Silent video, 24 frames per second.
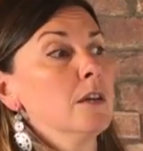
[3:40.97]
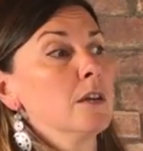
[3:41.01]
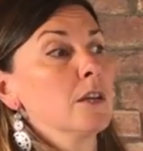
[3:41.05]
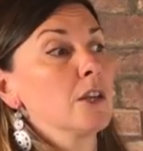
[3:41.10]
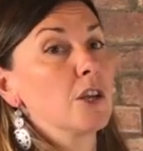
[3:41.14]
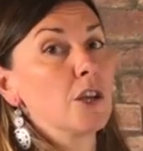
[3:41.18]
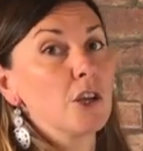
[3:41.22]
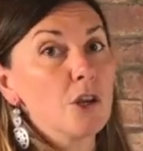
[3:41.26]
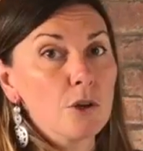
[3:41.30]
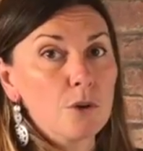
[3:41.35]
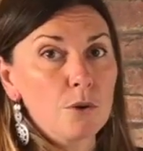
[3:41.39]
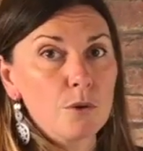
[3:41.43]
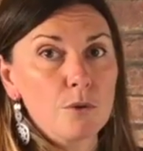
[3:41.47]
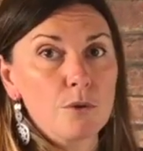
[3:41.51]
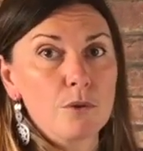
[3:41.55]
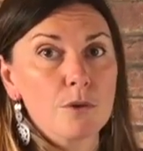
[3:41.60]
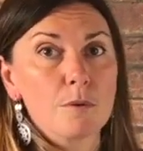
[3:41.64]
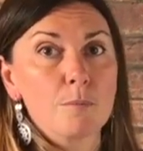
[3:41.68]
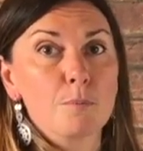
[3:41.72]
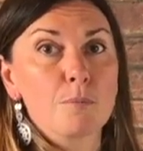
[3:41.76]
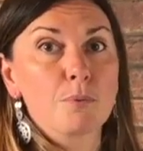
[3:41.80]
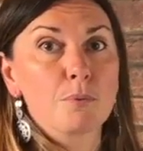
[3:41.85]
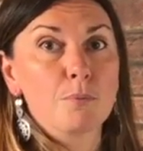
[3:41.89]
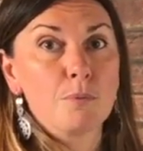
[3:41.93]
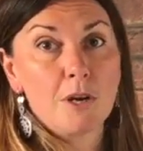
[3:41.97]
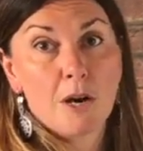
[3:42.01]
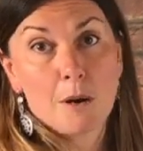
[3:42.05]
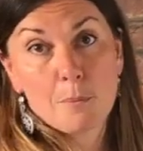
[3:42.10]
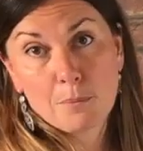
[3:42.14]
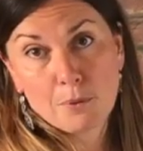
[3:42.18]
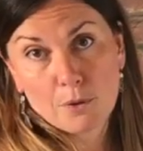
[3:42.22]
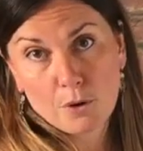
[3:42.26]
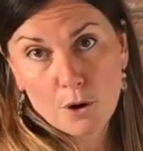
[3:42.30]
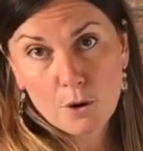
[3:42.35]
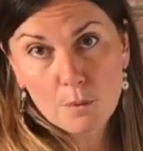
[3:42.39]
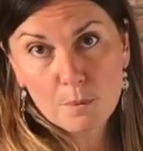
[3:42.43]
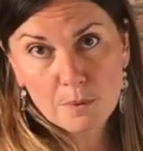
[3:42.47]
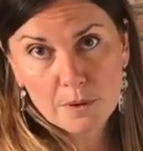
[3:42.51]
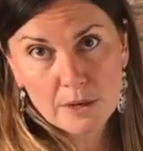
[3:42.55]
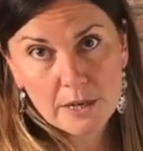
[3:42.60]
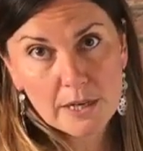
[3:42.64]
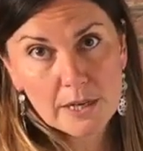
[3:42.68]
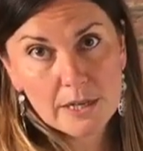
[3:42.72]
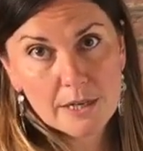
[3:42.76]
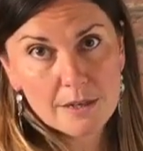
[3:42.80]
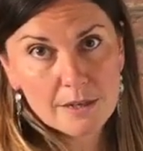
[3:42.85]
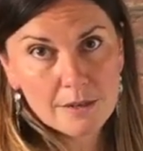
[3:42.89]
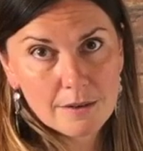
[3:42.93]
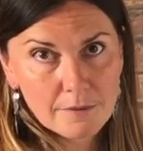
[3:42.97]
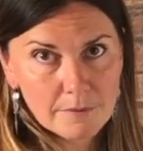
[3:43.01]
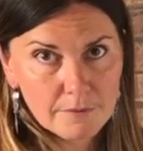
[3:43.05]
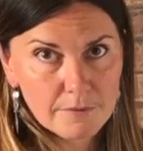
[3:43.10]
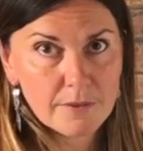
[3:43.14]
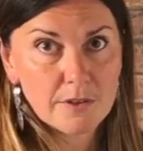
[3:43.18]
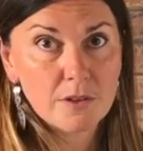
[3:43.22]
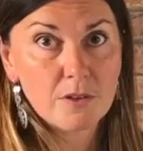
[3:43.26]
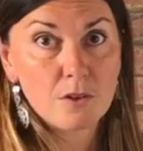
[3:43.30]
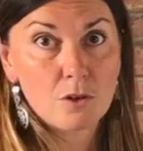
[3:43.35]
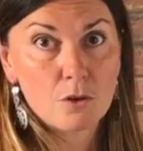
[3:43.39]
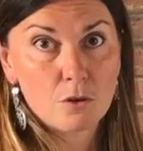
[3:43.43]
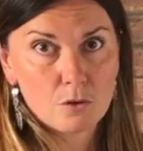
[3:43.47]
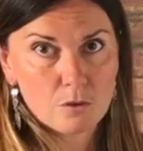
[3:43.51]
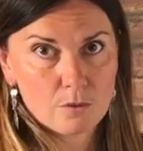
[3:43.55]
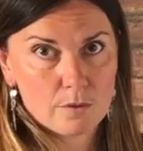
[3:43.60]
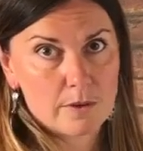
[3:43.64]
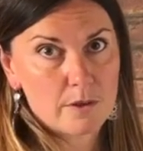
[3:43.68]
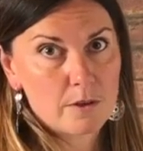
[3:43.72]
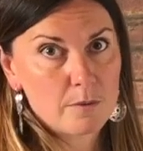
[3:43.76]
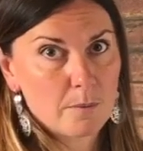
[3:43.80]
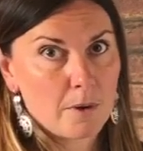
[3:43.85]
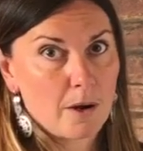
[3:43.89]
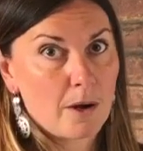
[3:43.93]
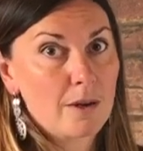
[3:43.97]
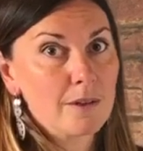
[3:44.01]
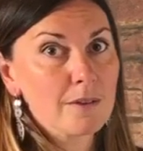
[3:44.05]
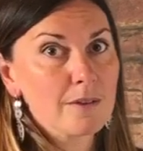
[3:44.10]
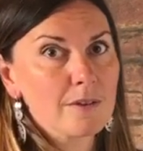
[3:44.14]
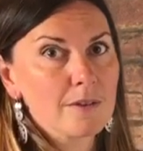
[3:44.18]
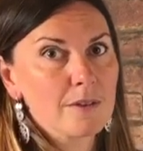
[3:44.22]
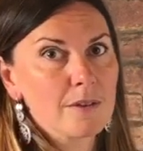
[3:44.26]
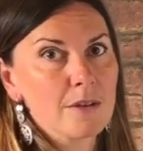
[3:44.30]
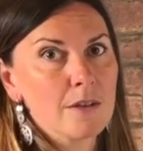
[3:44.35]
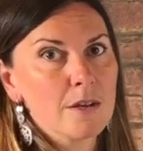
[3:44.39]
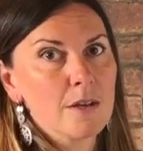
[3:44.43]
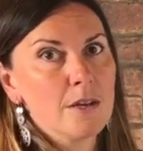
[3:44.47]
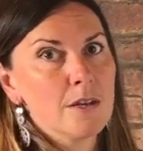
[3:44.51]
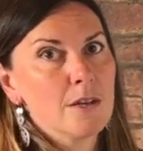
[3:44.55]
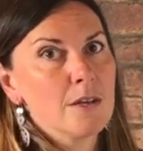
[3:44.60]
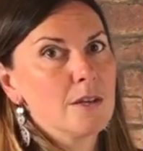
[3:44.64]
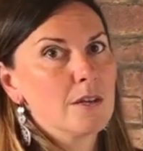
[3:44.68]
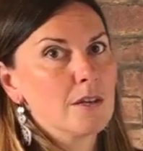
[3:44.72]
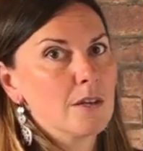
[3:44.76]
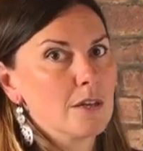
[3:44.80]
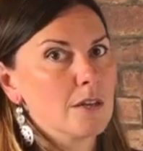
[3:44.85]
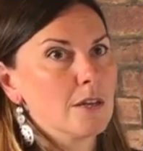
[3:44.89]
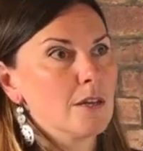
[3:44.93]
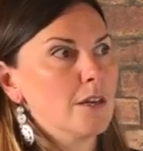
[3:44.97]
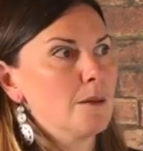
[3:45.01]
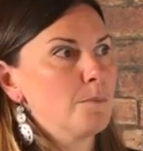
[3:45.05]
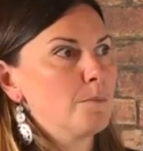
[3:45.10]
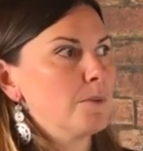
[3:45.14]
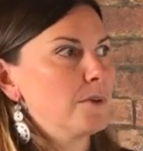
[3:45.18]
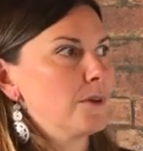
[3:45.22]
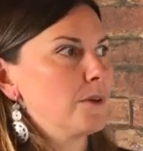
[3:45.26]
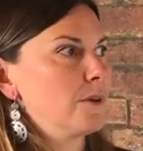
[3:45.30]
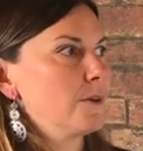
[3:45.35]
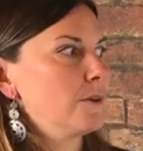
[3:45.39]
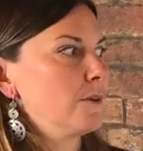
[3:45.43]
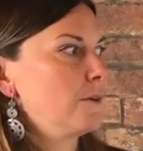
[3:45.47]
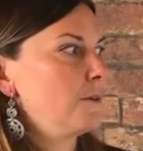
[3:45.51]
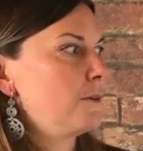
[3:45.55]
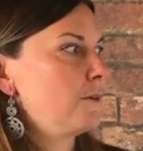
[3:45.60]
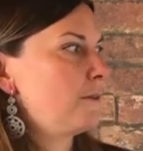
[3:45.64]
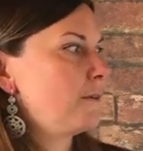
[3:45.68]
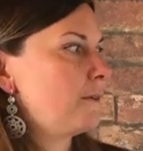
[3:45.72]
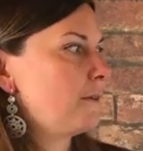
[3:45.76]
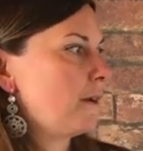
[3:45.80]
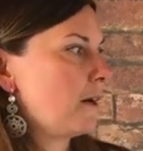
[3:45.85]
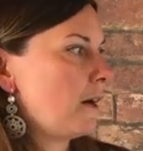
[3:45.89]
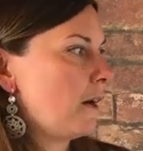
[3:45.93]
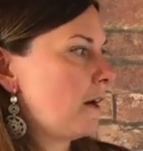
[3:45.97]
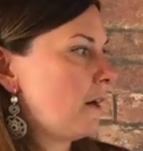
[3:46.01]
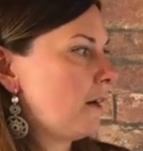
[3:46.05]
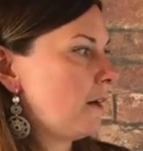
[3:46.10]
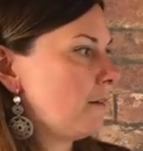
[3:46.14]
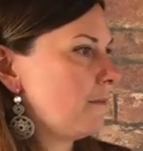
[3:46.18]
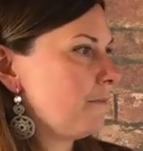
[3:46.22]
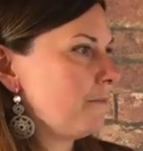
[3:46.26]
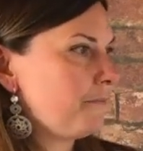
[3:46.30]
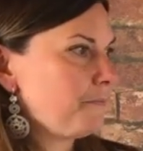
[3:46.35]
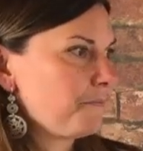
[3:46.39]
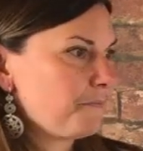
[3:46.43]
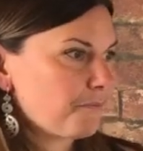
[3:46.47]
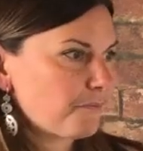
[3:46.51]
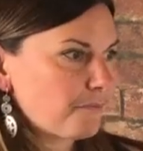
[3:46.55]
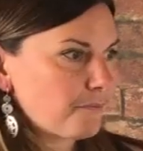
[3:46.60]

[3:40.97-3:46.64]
cue the appropriate physical response to keep you um,